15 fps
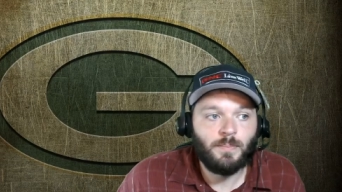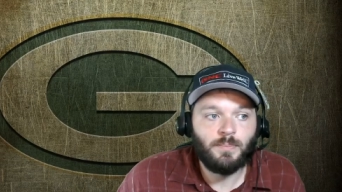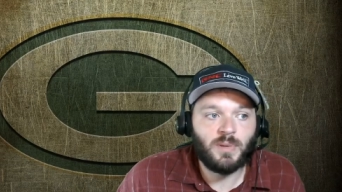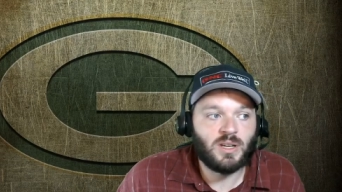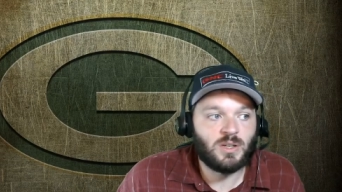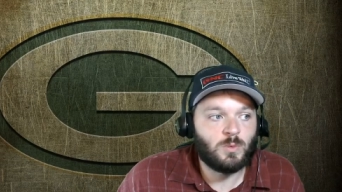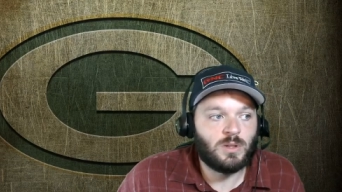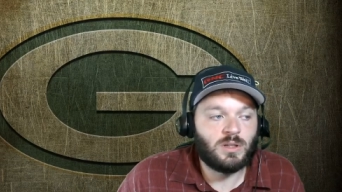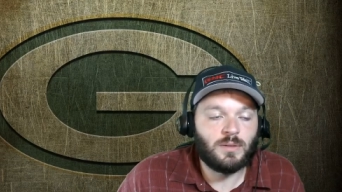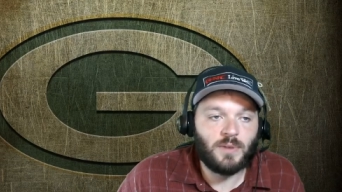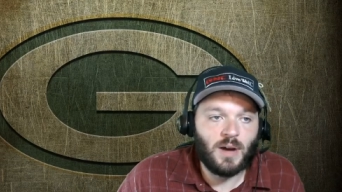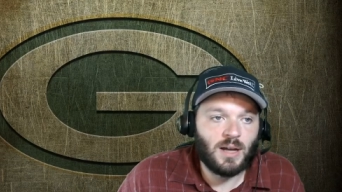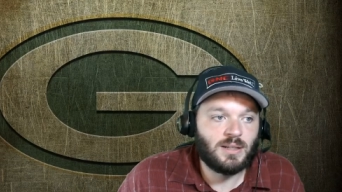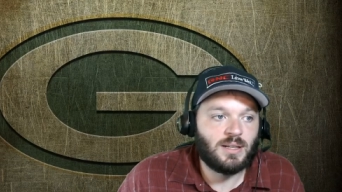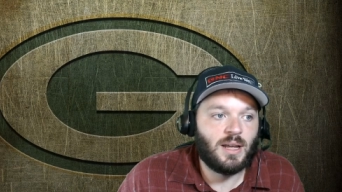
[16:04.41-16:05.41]
Because with
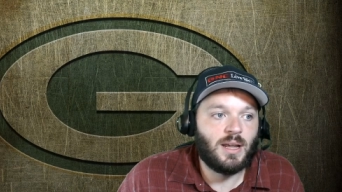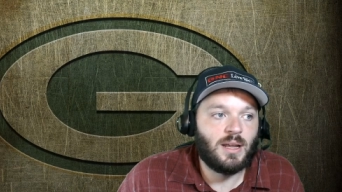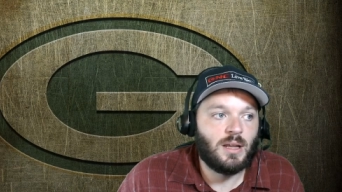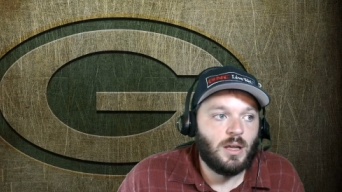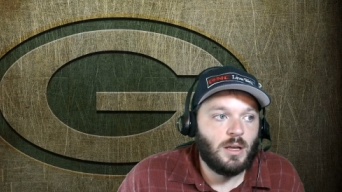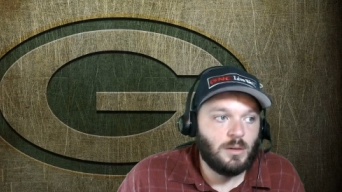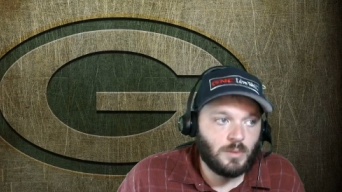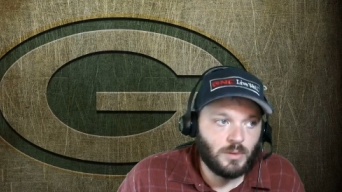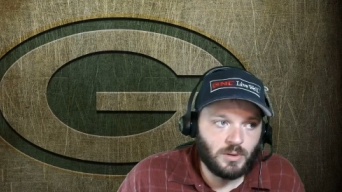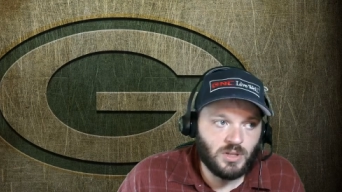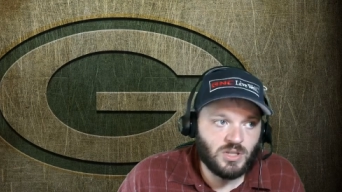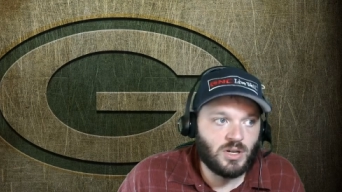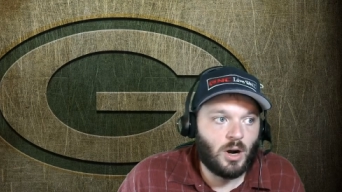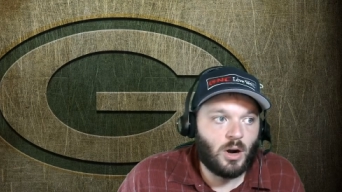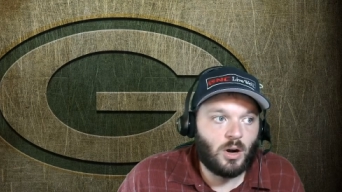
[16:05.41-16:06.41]
Davante, with
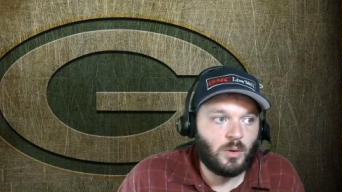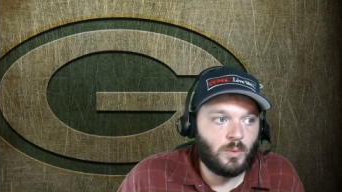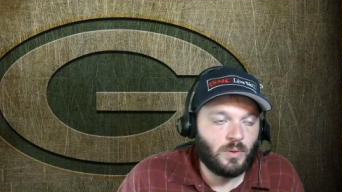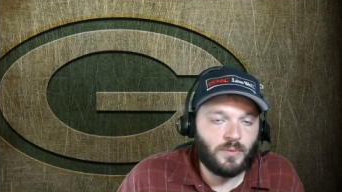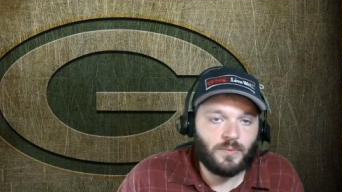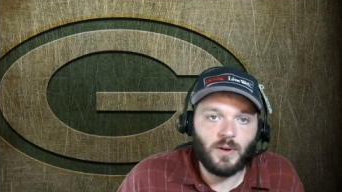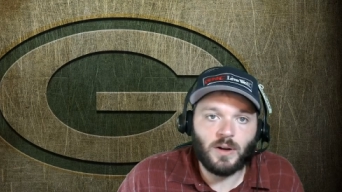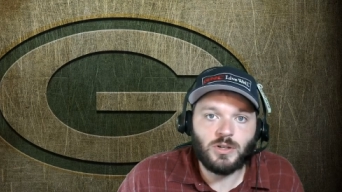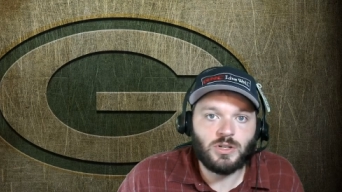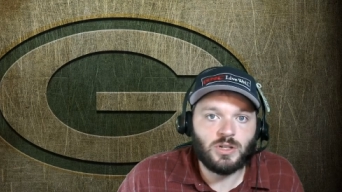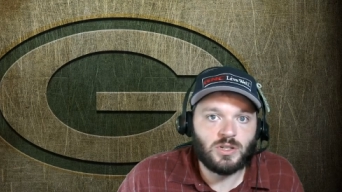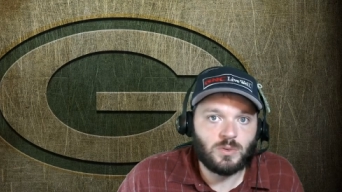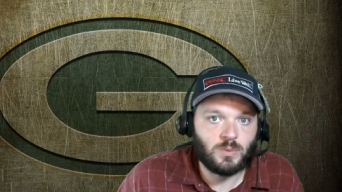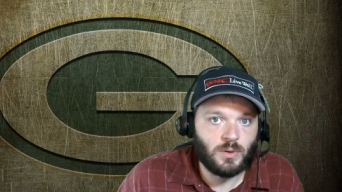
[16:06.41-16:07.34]
Lazard, with Funchess,